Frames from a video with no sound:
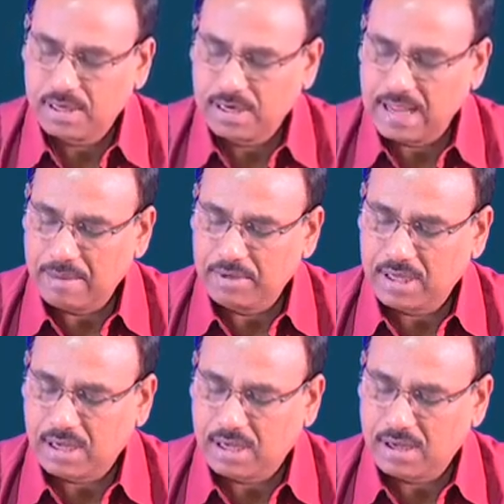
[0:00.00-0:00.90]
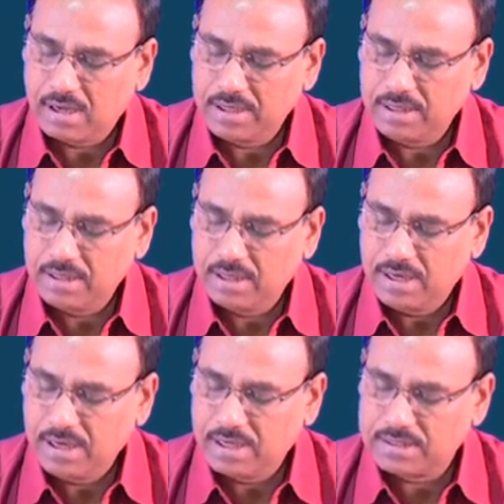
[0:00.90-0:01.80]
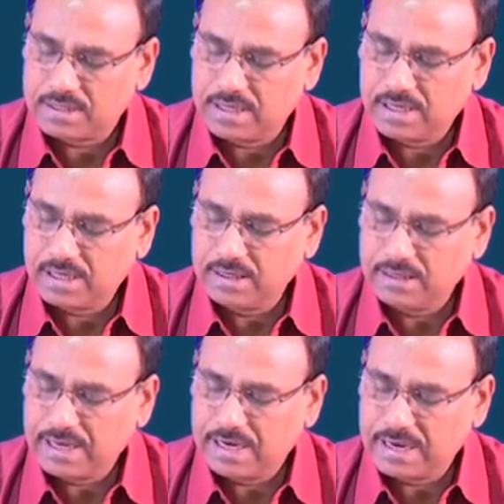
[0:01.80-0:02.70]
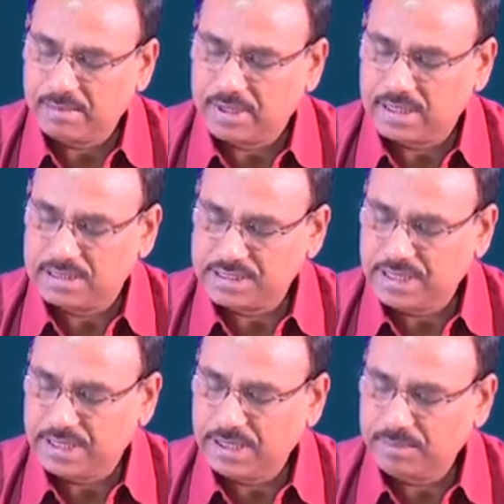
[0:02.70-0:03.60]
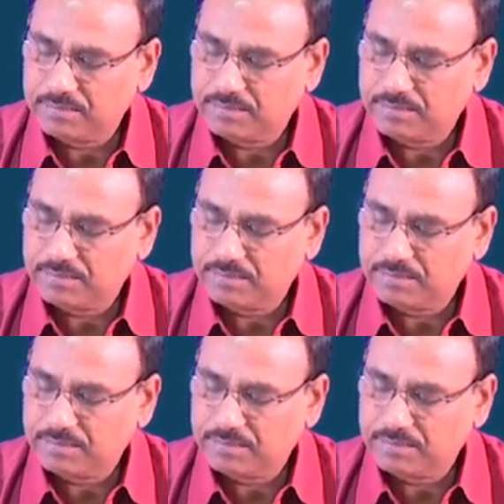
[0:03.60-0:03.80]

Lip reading: lambda I is greater than lambda j,